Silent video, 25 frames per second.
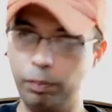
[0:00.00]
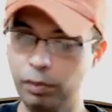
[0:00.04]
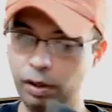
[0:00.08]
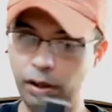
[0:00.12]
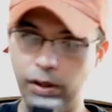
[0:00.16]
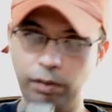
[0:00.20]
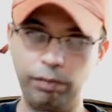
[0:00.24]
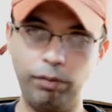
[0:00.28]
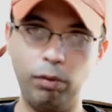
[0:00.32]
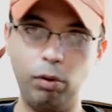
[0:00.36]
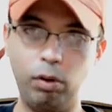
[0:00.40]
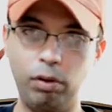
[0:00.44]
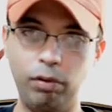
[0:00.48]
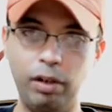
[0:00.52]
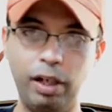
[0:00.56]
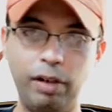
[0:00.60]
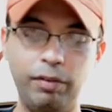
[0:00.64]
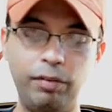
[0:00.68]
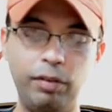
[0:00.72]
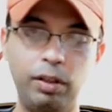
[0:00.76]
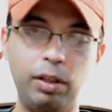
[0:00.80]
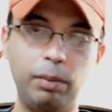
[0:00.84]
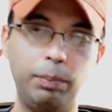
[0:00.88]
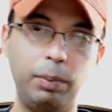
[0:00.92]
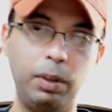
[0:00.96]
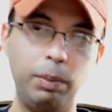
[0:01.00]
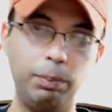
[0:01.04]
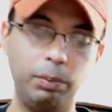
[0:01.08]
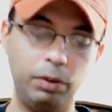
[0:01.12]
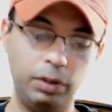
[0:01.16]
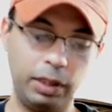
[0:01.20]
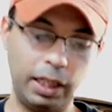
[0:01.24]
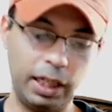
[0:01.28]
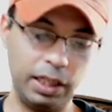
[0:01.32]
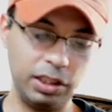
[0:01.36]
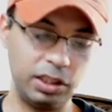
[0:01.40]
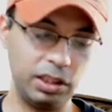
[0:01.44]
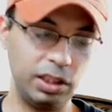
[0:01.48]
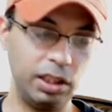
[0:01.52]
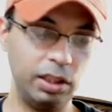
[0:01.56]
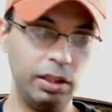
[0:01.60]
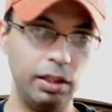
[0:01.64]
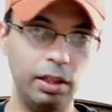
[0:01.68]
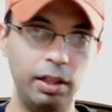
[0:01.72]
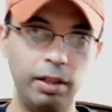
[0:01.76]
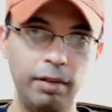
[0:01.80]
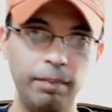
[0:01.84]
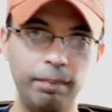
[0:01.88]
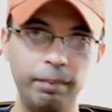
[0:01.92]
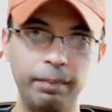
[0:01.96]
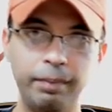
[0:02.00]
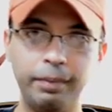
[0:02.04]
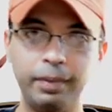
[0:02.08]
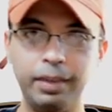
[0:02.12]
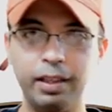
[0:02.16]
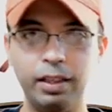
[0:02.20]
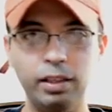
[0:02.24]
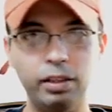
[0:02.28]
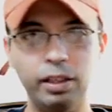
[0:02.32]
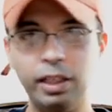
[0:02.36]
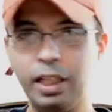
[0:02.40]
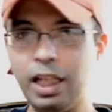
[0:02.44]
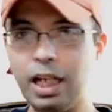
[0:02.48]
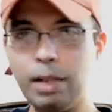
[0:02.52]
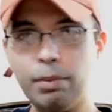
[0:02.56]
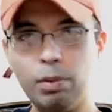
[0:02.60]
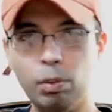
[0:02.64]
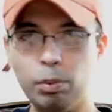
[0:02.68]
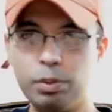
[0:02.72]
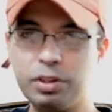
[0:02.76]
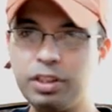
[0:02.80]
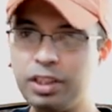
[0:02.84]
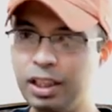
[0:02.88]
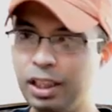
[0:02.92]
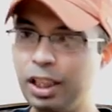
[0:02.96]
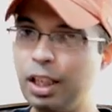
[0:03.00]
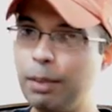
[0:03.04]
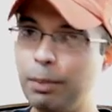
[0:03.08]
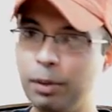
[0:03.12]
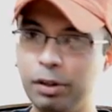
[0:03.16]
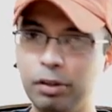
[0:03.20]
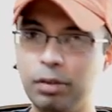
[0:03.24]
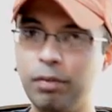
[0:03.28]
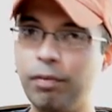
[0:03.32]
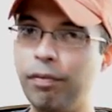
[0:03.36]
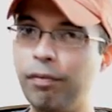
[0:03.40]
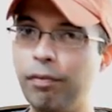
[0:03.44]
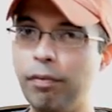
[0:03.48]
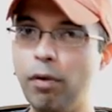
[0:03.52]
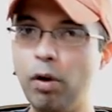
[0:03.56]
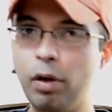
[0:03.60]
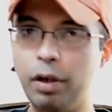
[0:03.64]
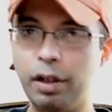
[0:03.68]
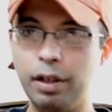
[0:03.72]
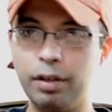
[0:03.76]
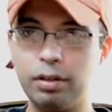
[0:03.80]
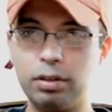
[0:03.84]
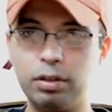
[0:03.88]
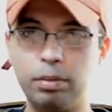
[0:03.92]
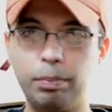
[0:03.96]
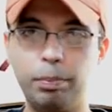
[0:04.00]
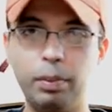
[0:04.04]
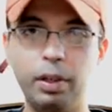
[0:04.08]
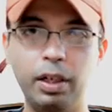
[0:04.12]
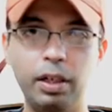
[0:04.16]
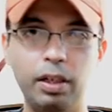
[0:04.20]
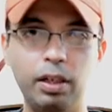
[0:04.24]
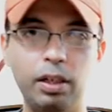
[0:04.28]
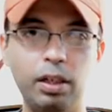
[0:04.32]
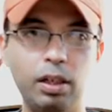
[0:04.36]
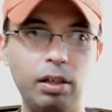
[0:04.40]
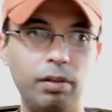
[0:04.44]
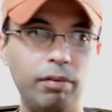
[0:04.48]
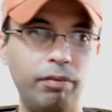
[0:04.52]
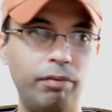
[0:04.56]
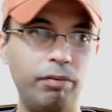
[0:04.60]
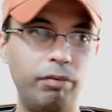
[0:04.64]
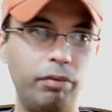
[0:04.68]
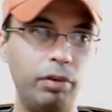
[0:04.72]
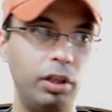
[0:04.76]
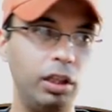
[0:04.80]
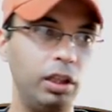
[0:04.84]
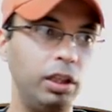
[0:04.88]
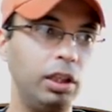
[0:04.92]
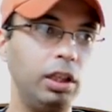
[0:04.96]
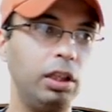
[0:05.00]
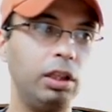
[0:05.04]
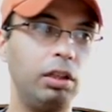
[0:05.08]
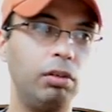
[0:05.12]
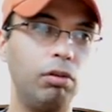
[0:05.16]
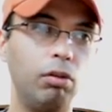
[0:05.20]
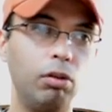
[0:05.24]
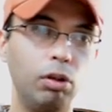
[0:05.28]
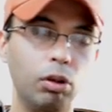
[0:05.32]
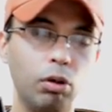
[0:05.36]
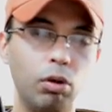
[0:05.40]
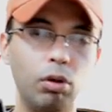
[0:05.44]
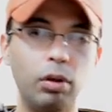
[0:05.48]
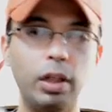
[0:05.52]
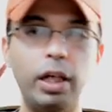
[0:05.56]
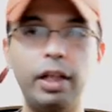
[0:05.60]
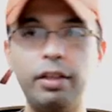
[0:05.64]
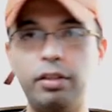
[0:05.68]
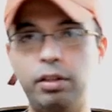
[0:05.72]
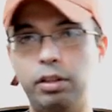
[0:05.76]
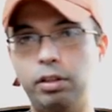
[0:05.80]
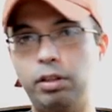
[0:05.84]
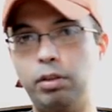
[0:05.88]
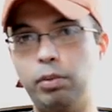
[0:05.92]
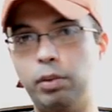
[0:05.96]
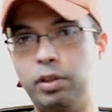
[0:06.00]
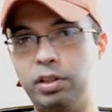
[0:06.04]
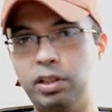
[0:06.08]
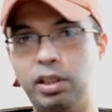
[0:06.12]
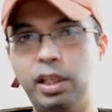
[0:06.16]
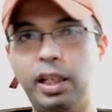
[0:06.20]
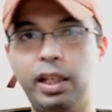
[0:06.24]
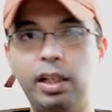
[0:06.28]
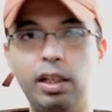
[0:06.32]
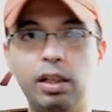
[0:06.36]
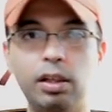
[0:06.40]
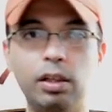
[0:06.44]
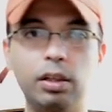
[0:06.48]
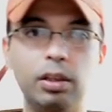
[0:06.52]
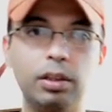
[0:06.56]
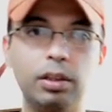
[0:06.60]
photographing people dancing, the camera was still able to focus. But in a really low light situation, like in